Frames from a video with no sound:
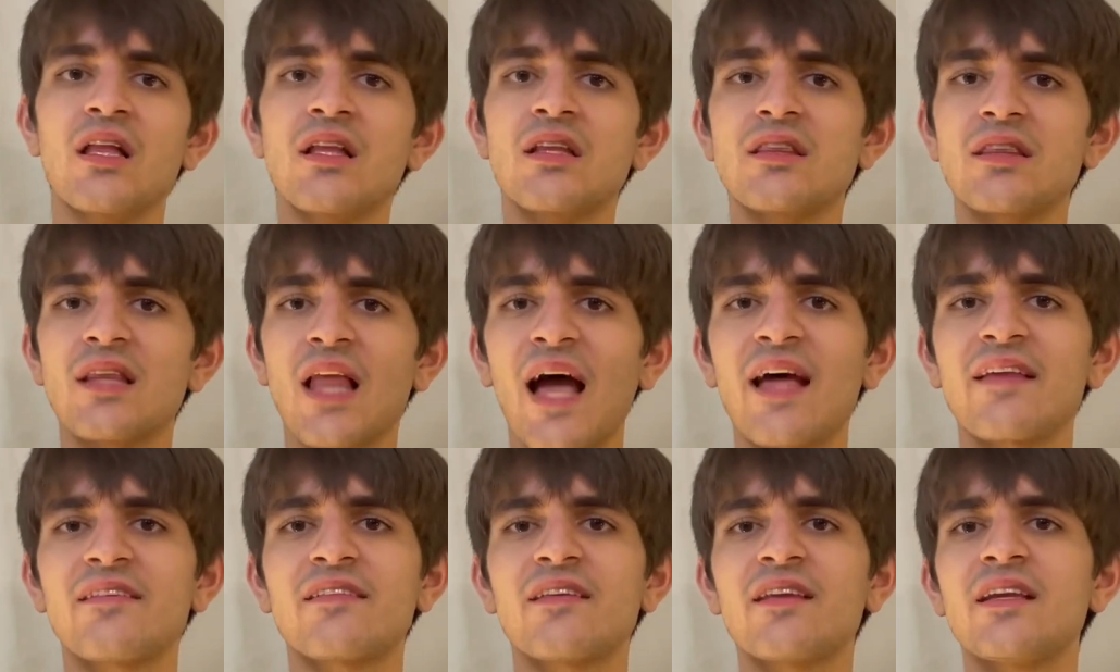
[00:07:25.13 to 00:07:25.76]

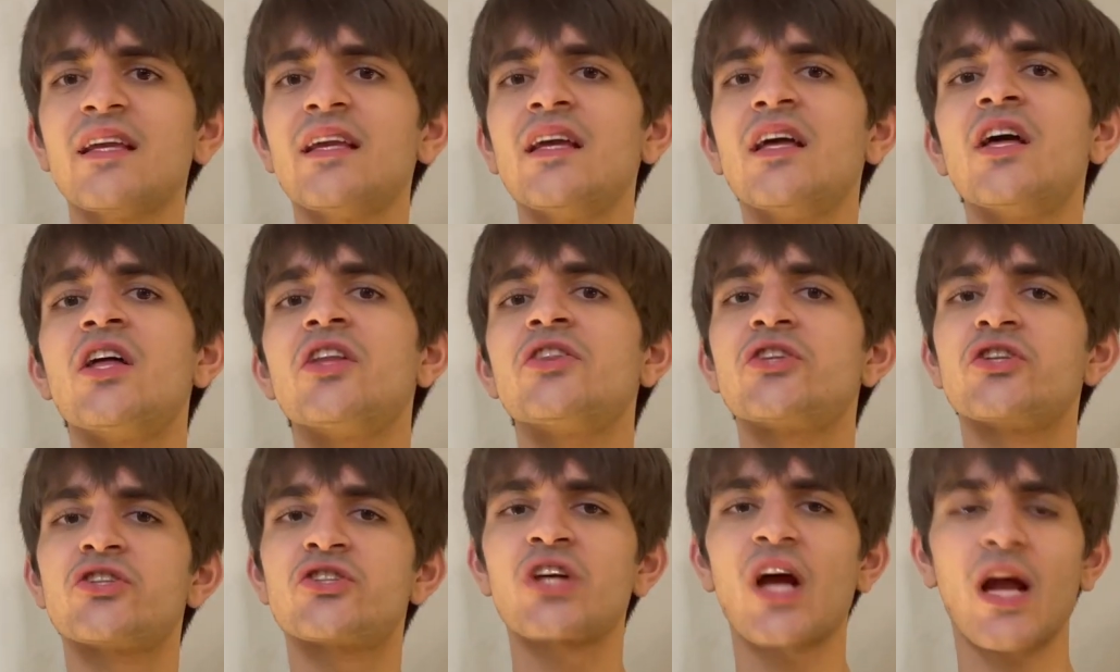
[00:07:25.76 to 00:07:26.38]
Lastly,
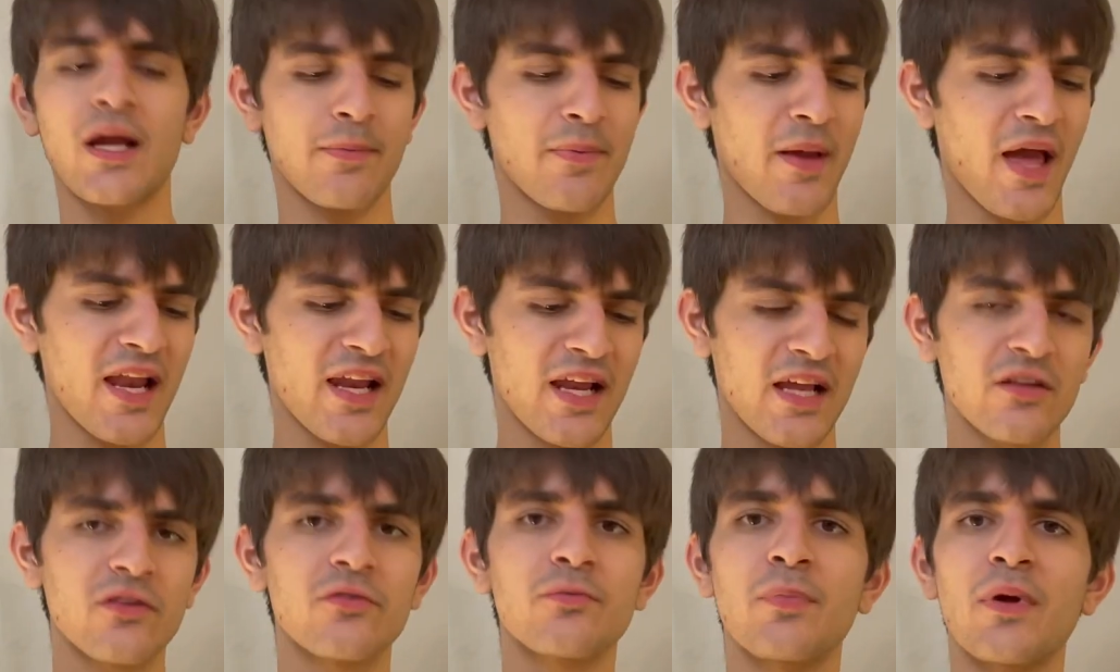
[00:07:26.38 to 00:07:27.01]
the trackpad
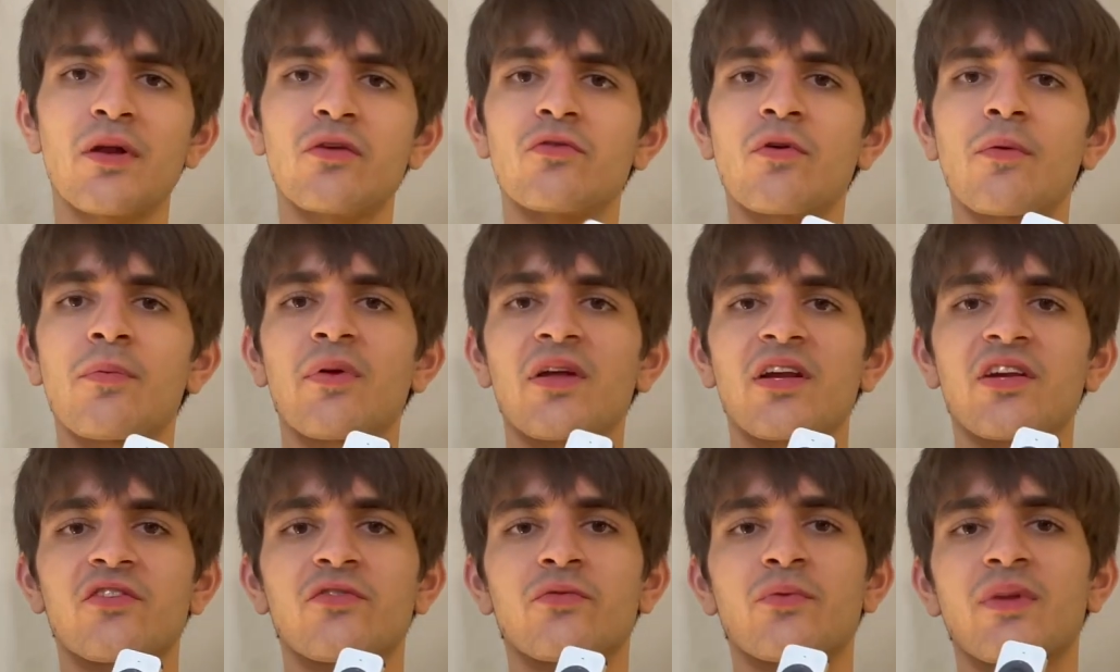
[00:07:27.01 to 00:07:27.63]
has been
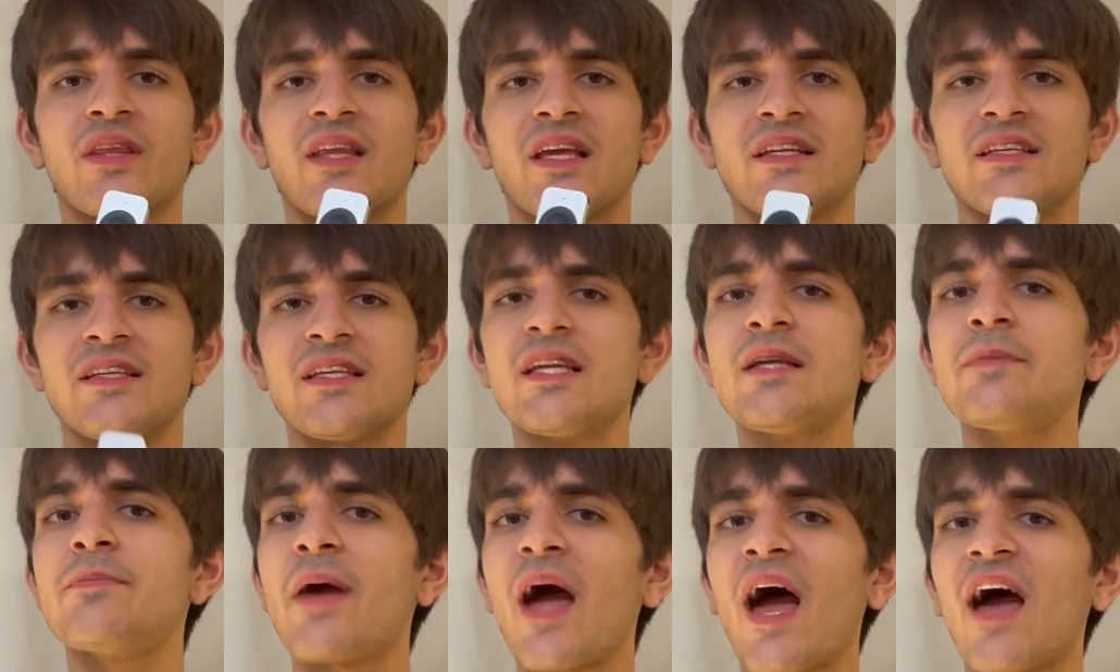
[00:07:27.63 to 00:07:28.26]
replaced with a
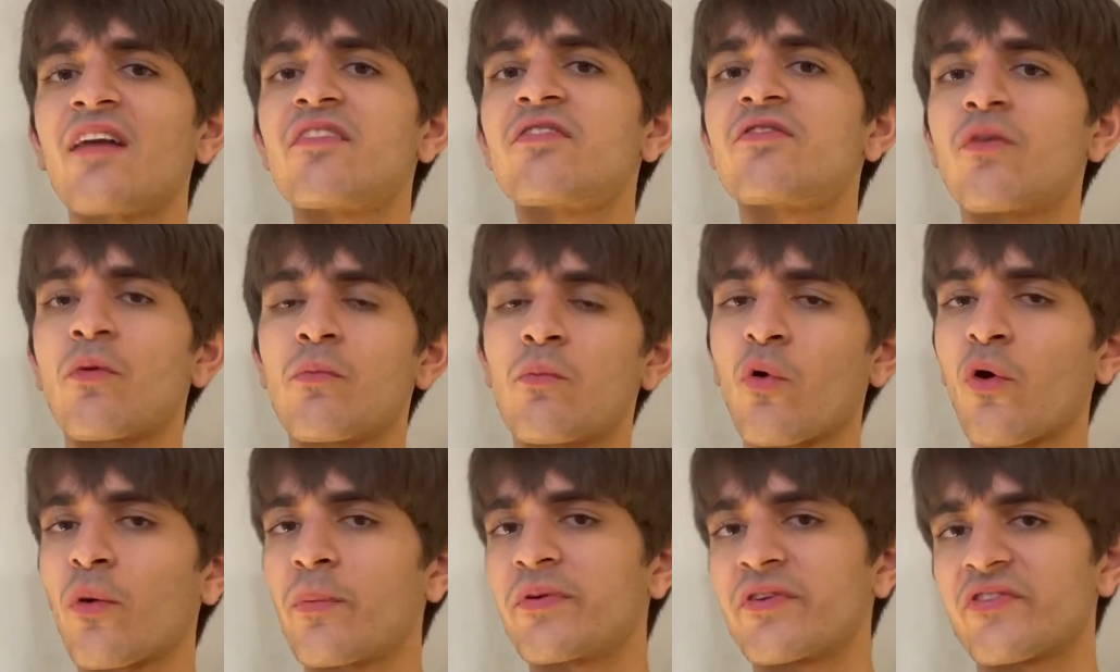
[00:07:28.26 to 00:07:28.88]
D-pad for
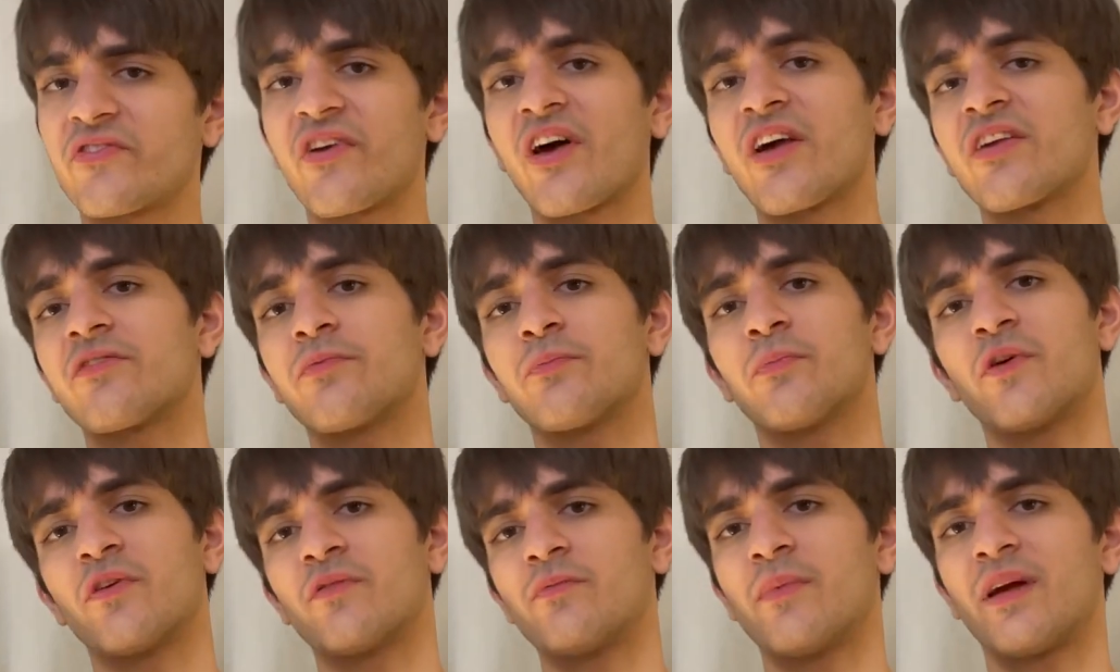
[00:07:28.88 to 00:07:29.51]
more precise
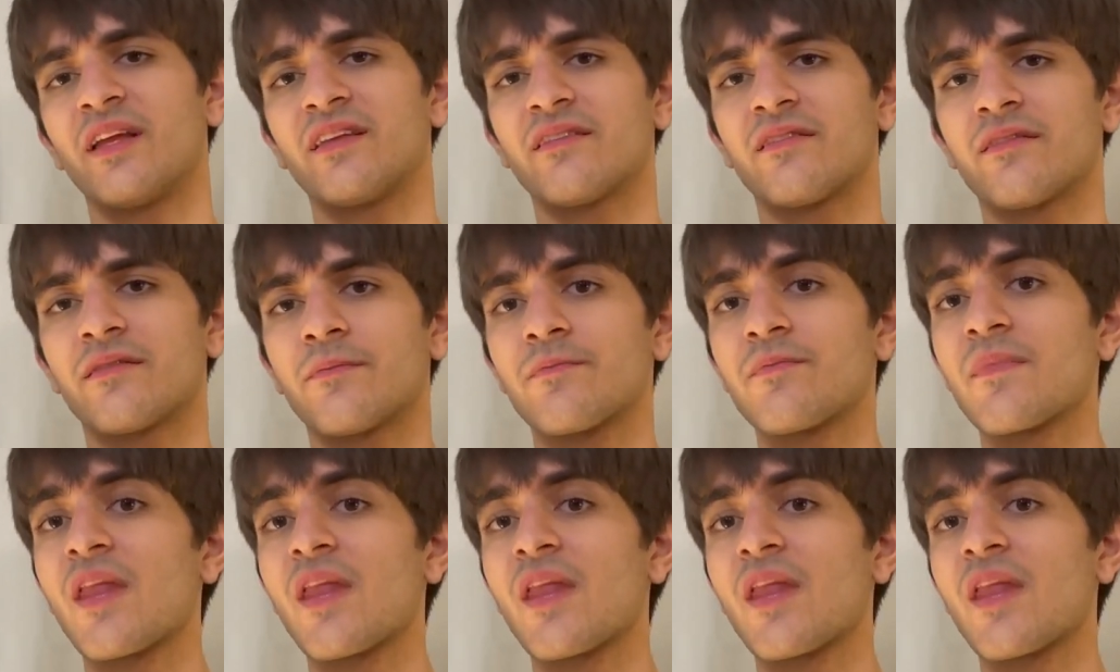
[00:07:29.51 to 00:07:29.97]
movements.